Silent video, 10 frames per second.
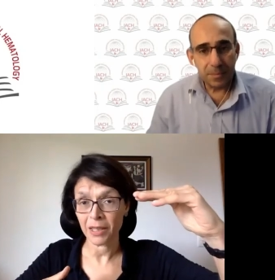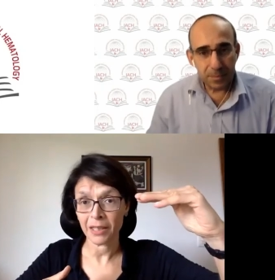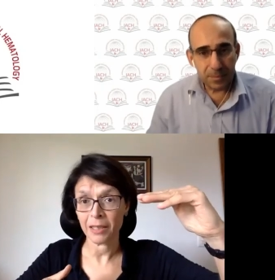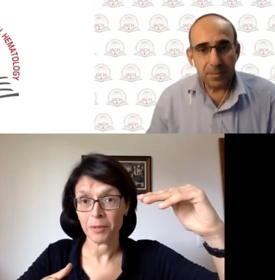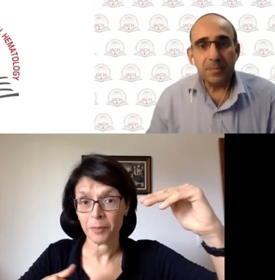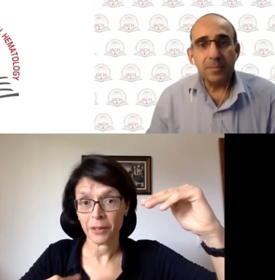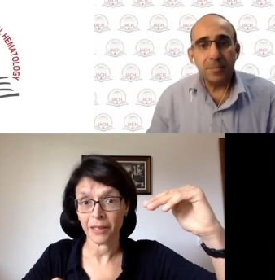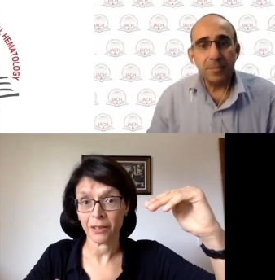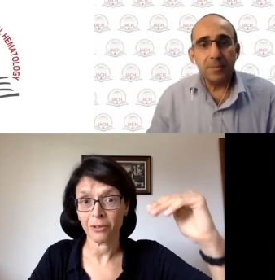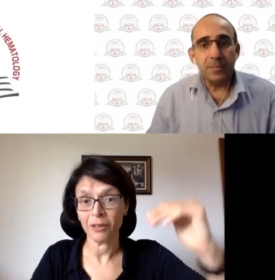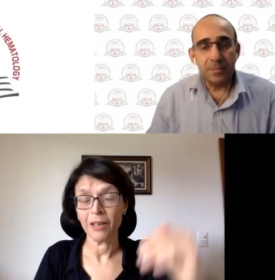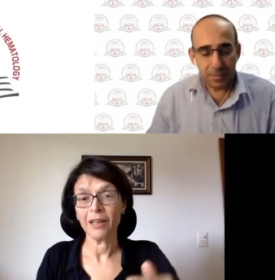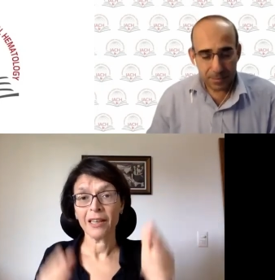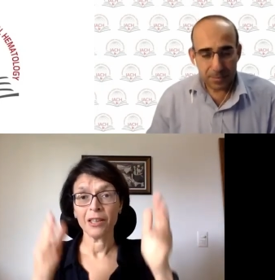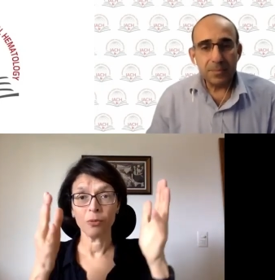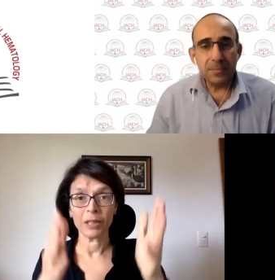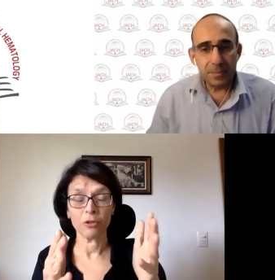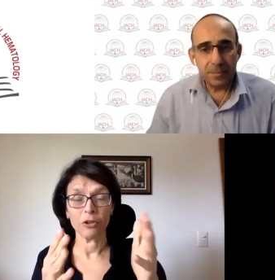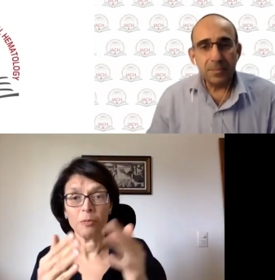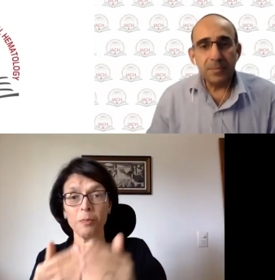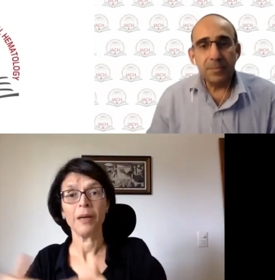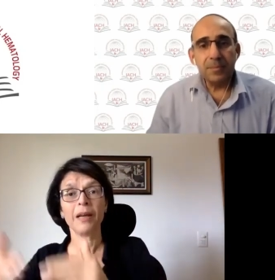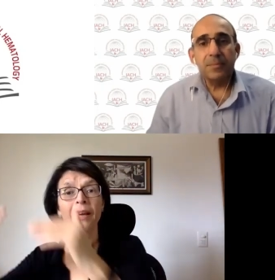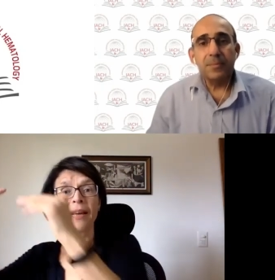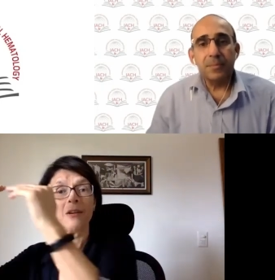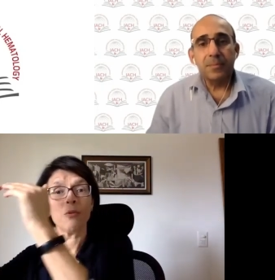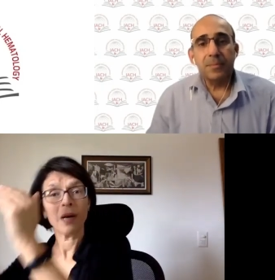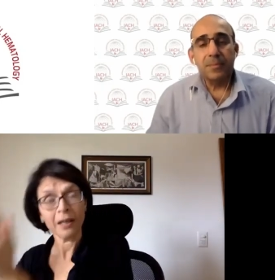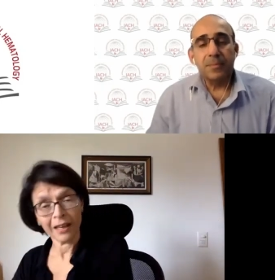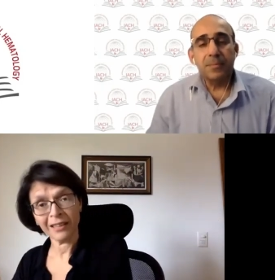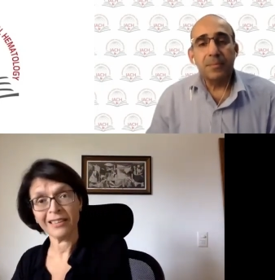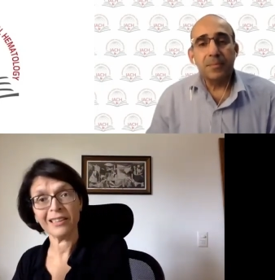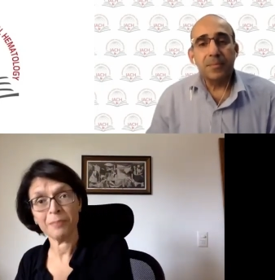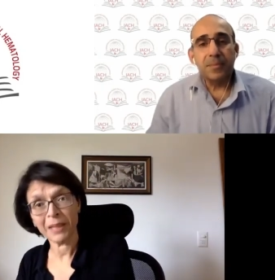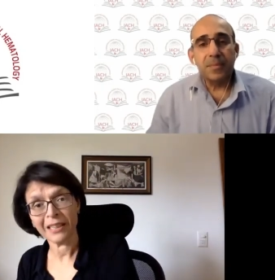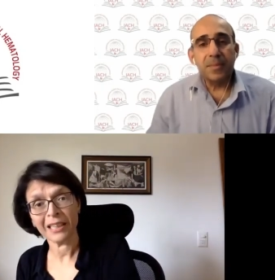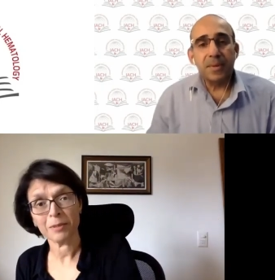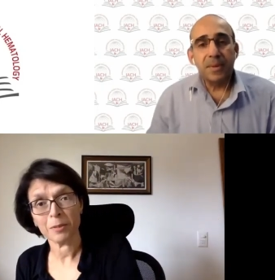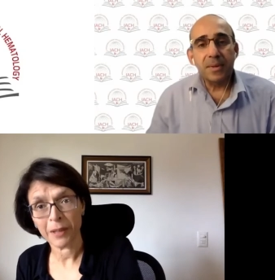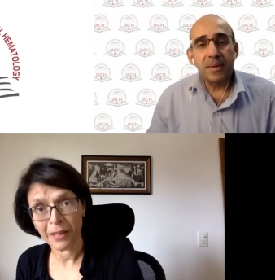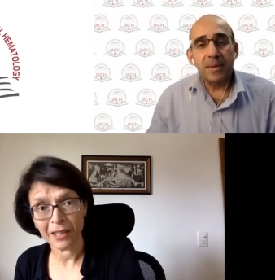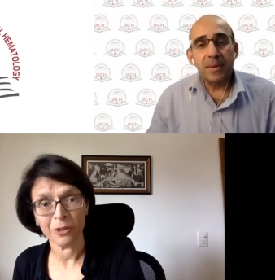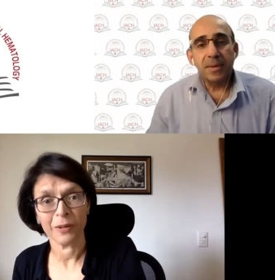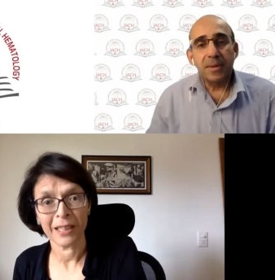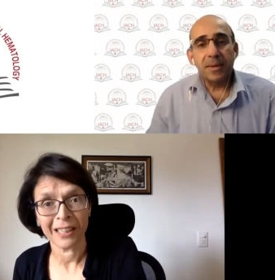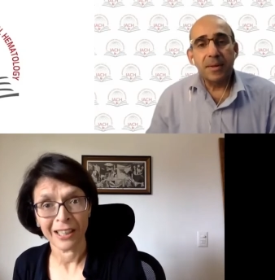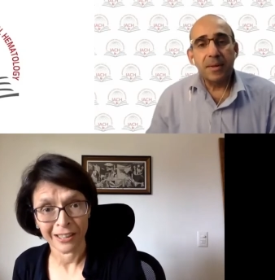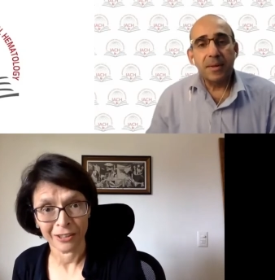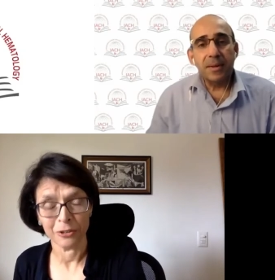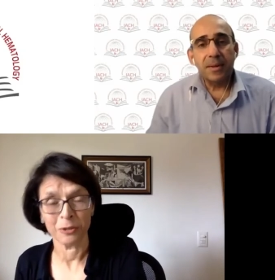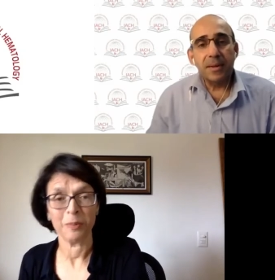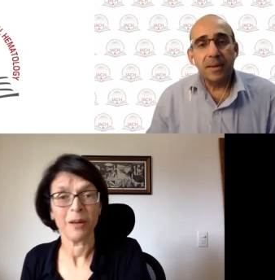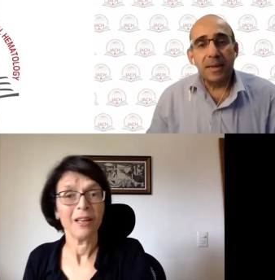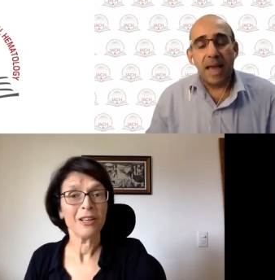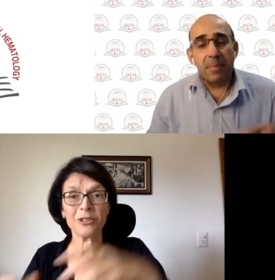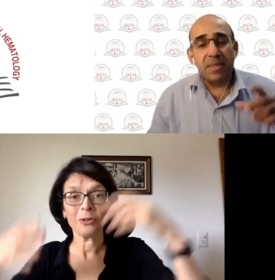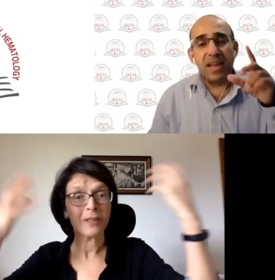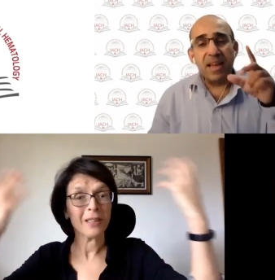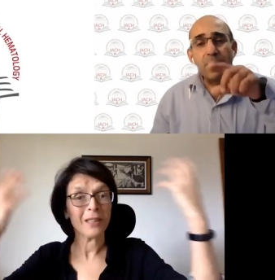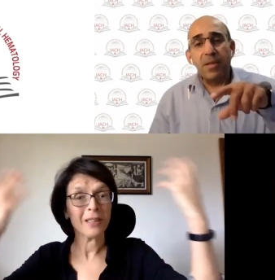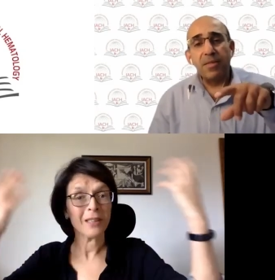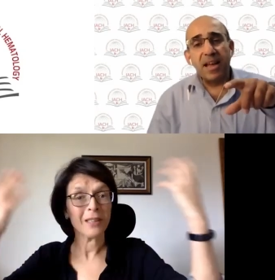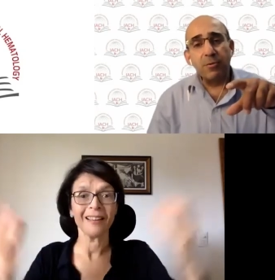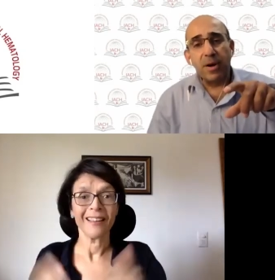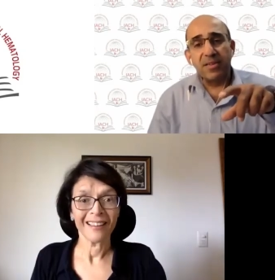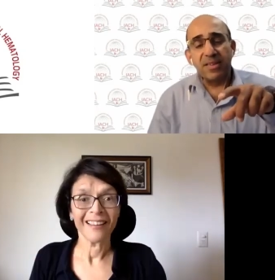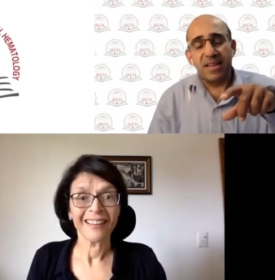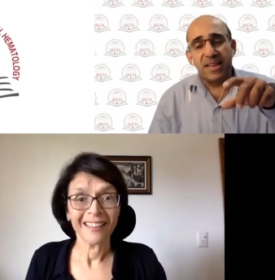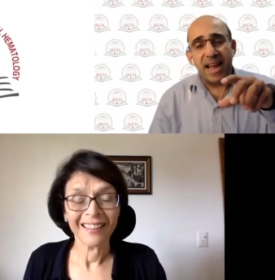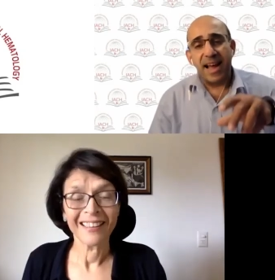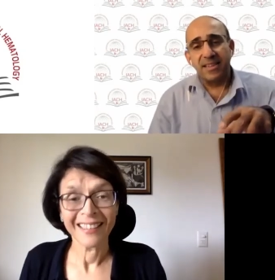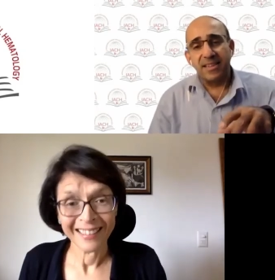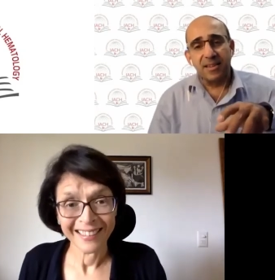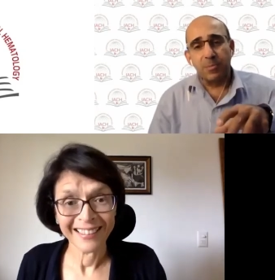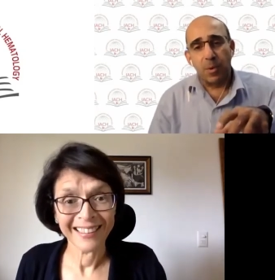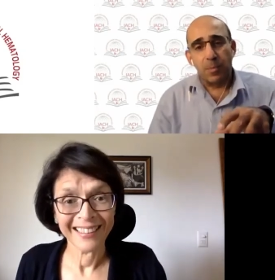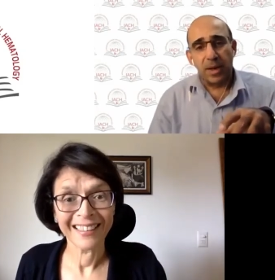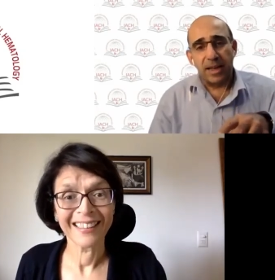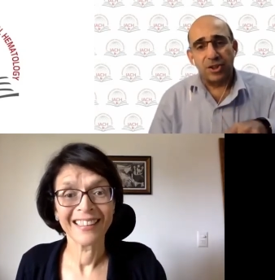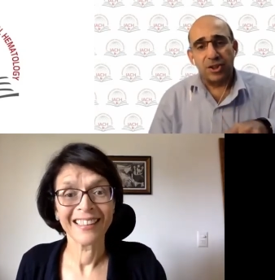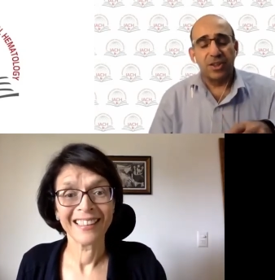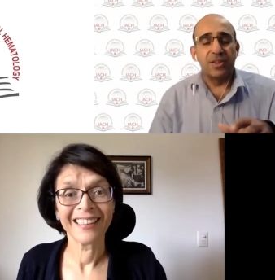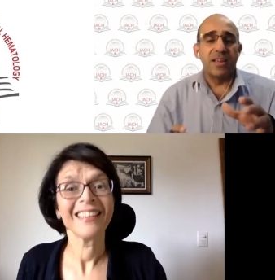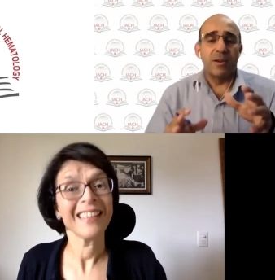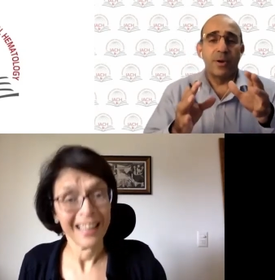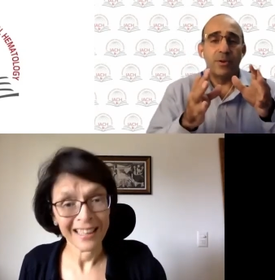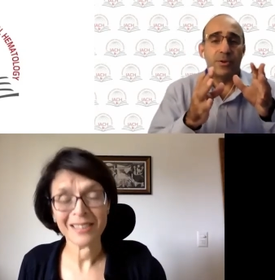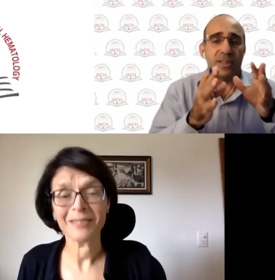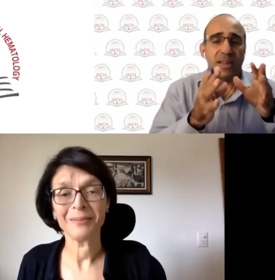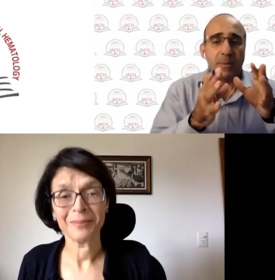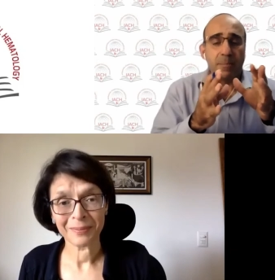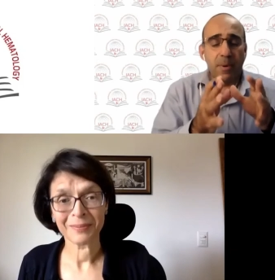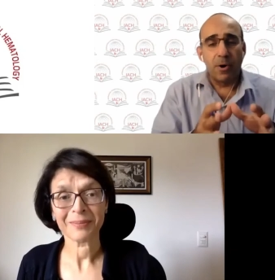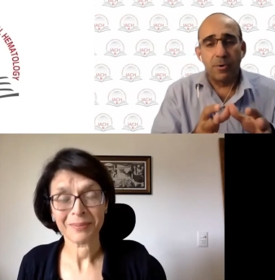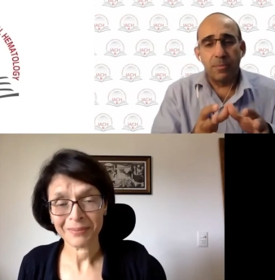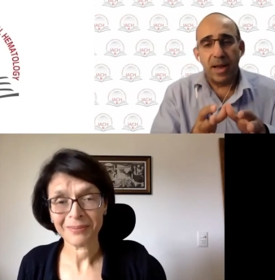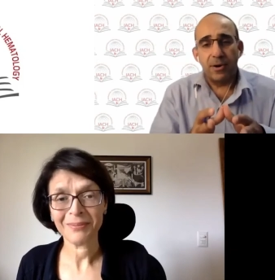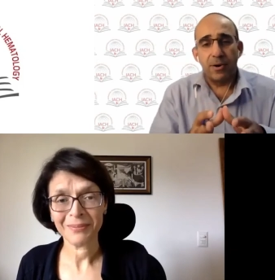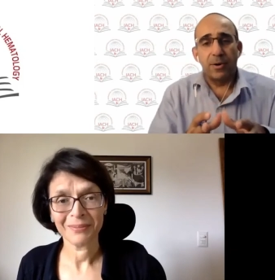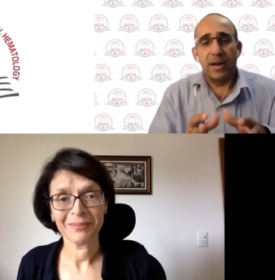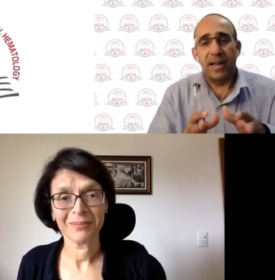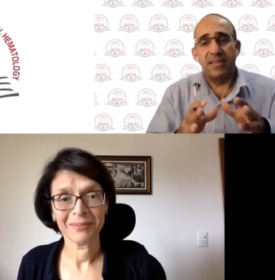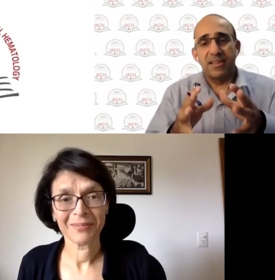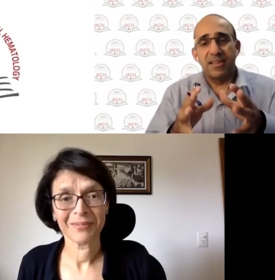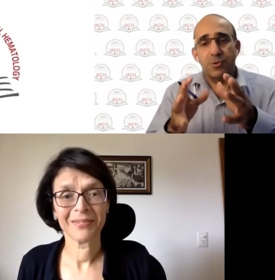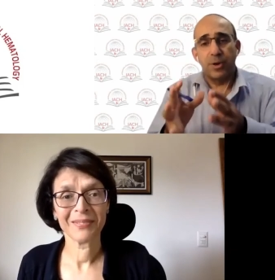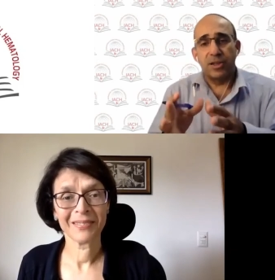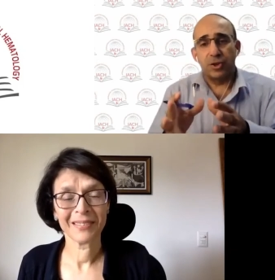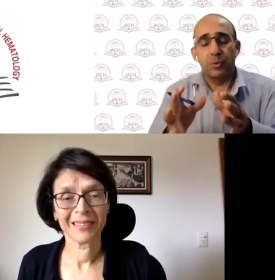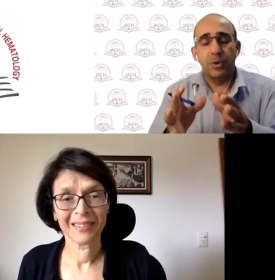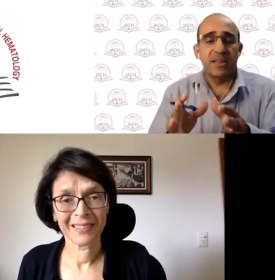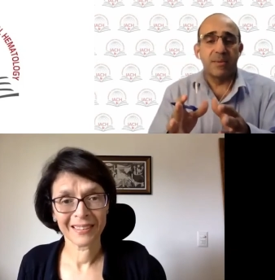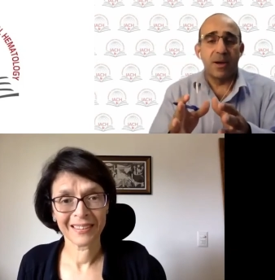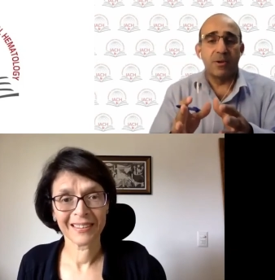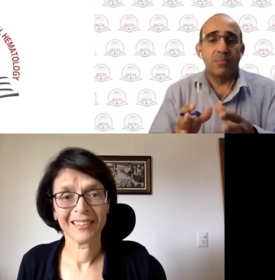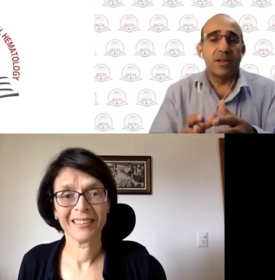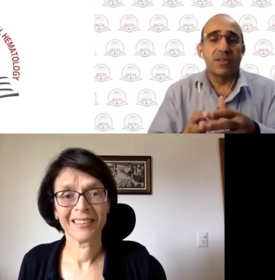Speaker 1: milligrams per kilo in one group and 100 milligrams per kilo in the other group. Yeah, so but
Speaker 2: that that was in the adult population. They were yes. using bone marrow, and the switch was about